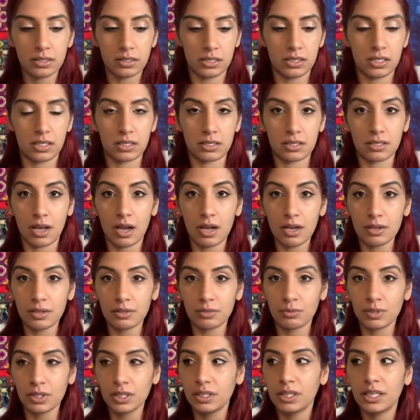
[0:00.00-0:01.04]
it's not
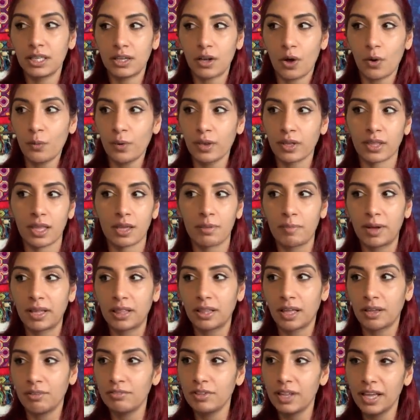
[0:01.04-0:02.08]
really going. Like my
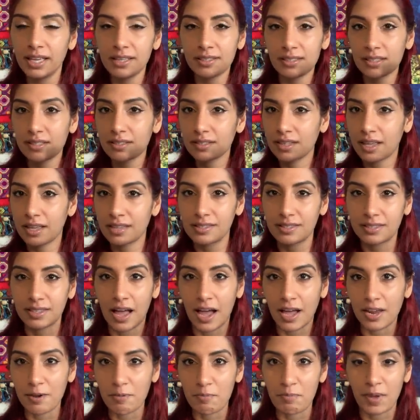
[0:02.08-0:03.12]
love life is
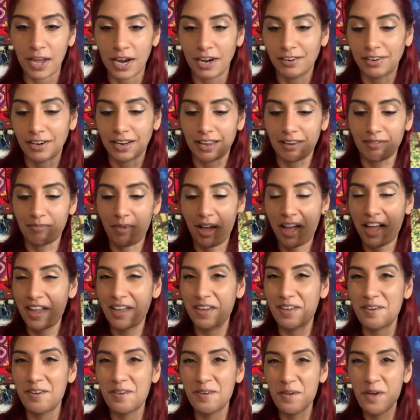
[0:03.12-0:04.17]
kind of barren.
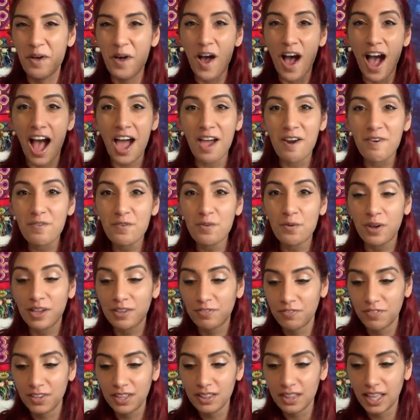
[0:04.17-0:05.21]
I don't know. I
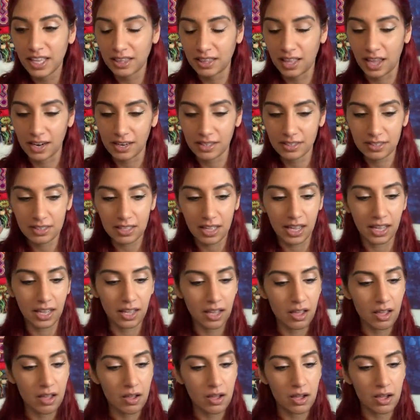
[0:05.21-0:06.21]
feel like that. It's like,